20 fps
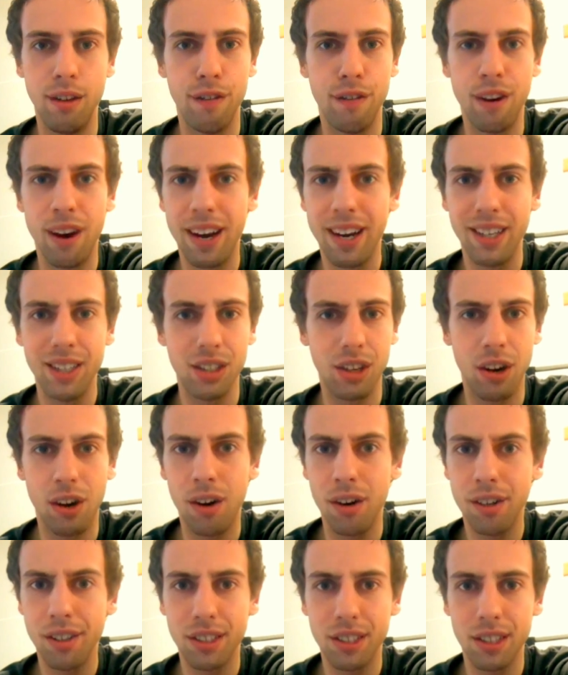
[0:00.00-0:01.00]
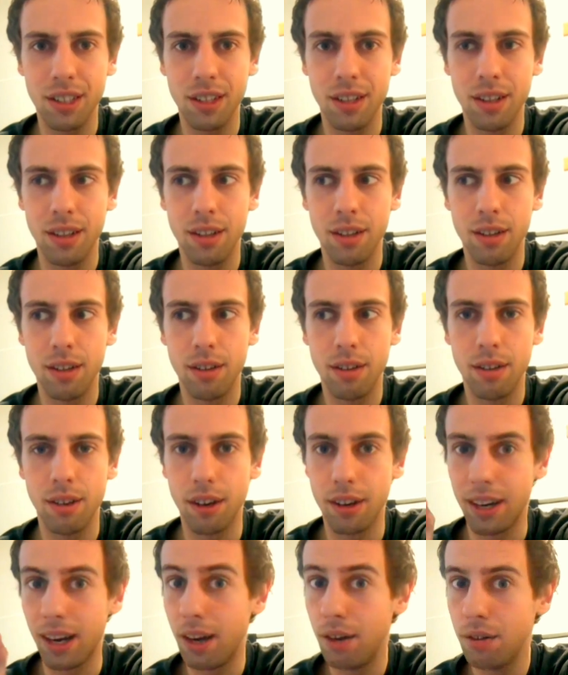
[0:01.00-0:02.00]
Deviant Art
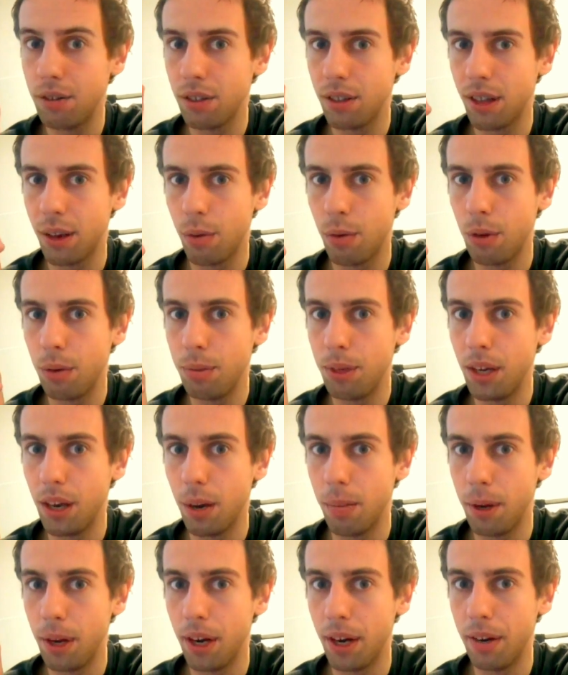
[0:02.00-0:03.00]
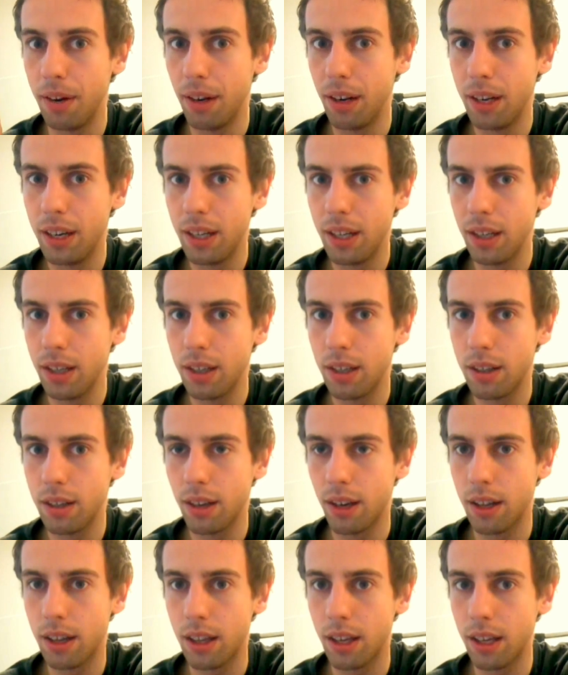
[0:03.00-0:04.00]
account that will be up here, the link,
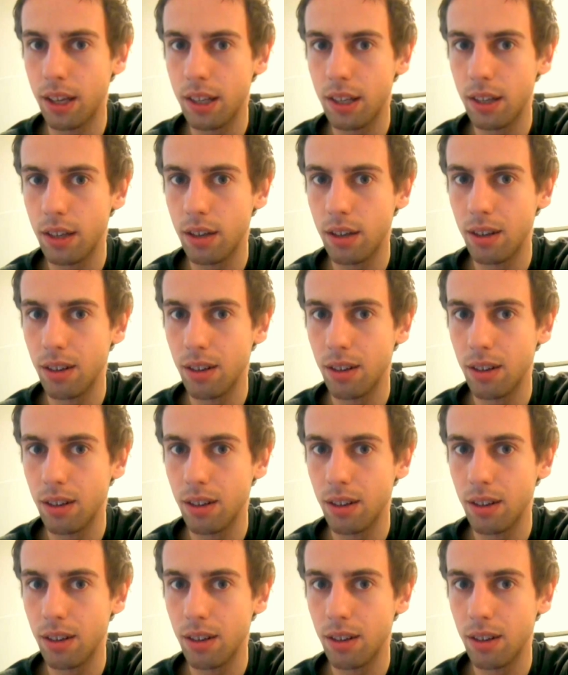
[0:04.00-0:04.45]
I think.